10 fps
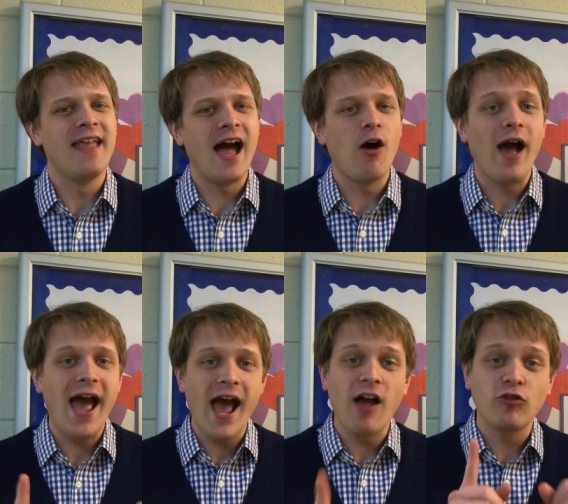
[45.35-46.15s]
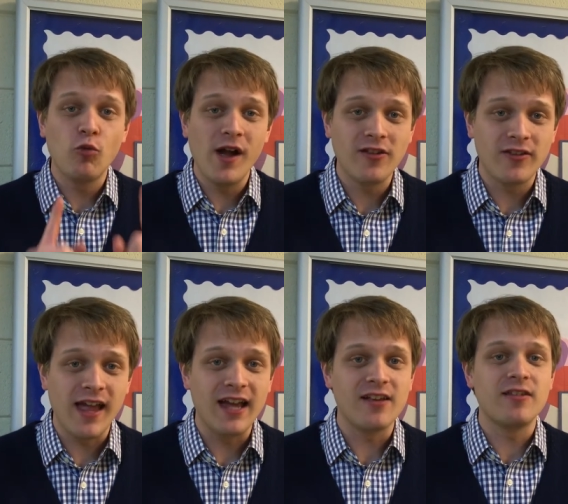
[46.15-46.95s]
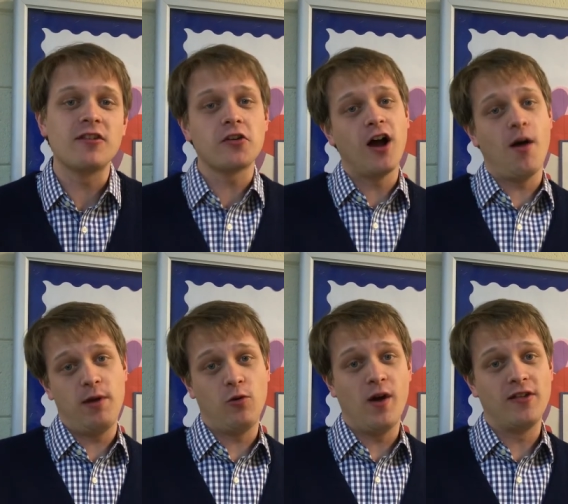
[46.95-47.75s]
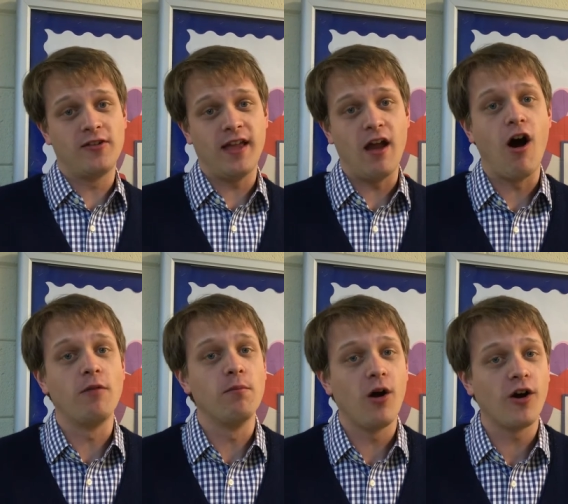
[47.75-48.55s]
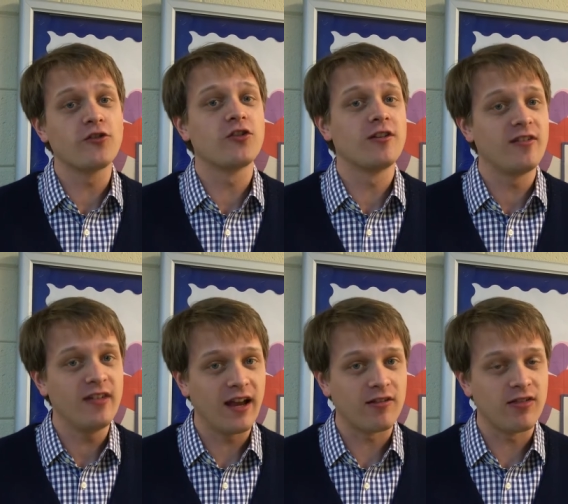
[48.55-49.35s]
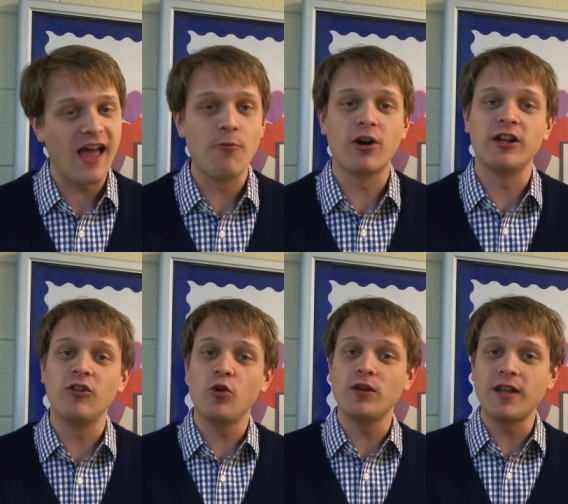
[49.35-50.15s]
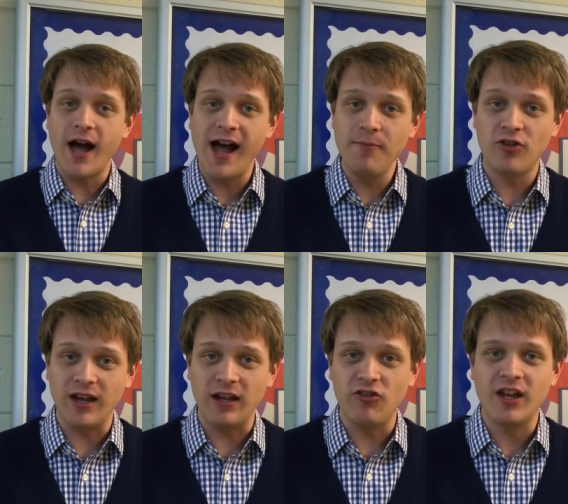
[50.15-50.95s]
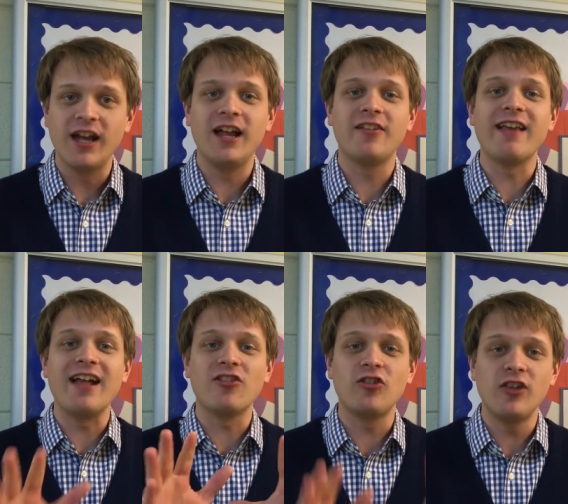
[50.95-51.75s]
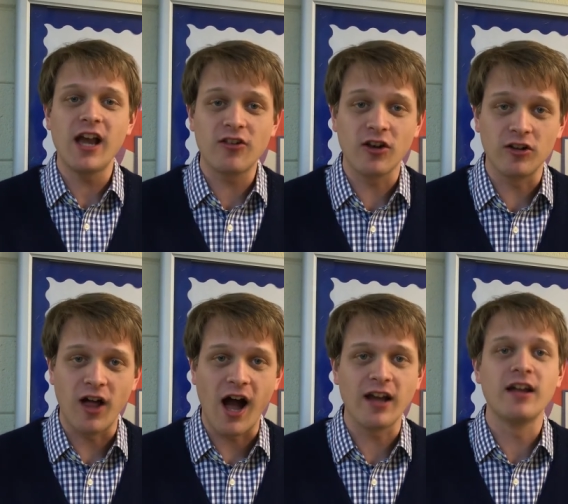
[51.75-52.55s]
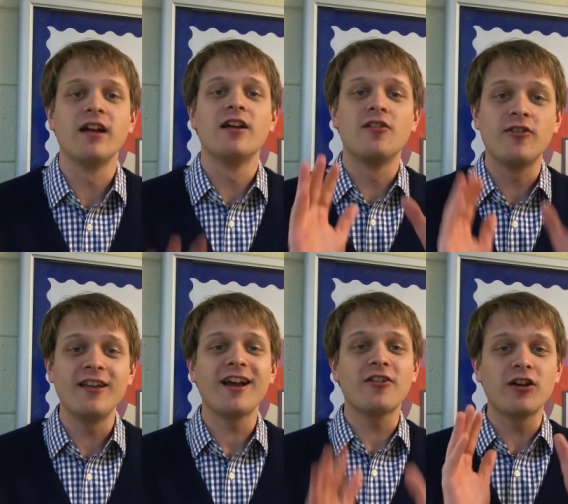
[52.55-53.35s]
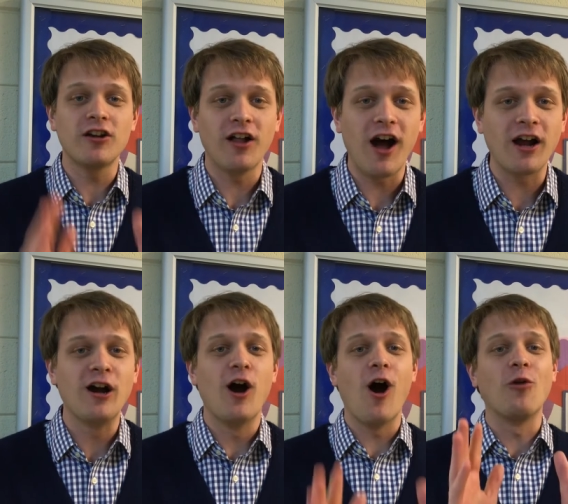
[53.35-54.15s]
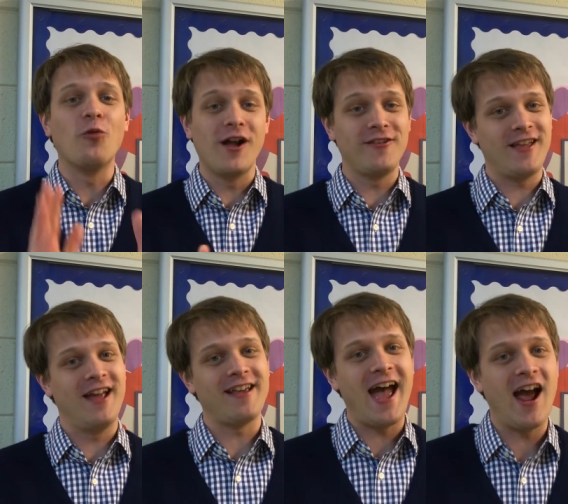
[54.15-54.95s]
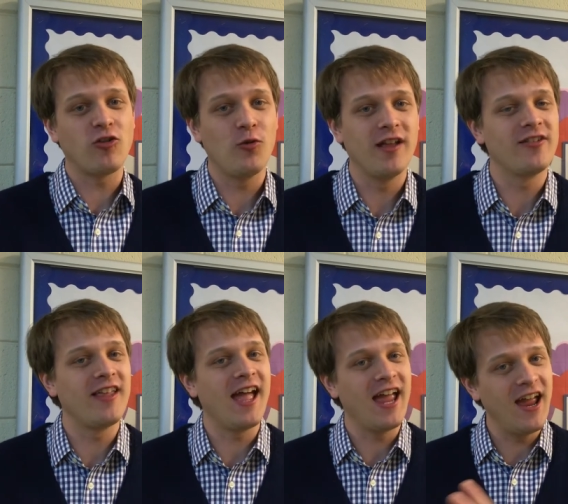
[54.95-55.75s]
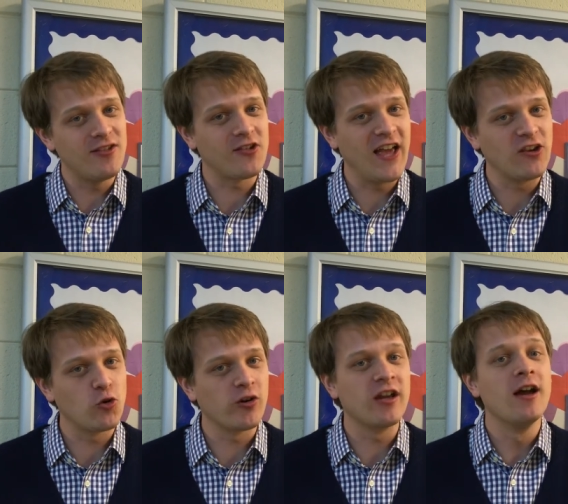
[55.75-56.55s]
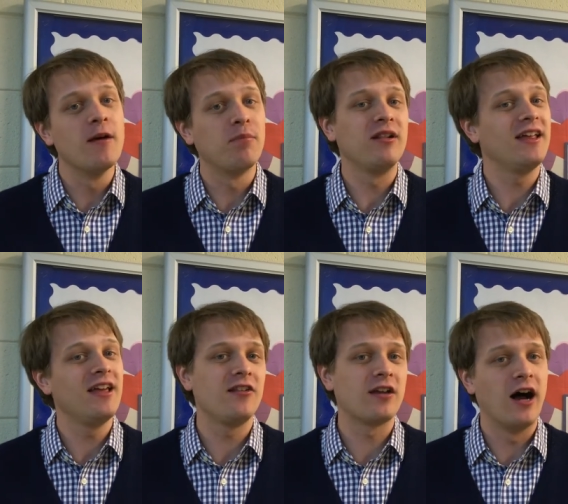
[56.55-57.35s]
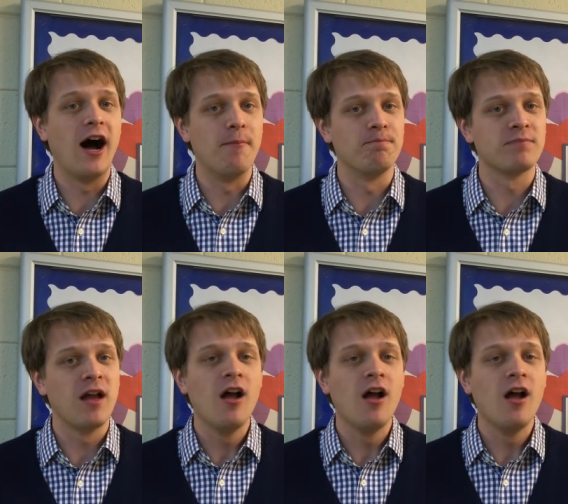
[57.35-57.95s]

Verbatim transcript: Now, Ash Wednesday is this coming Wednesday on March 6th, and we're going to do a time change. It's at 6 o'clock. 6 o'clock on Wednesday is Ash Wednesday in the sanctuary. Please come.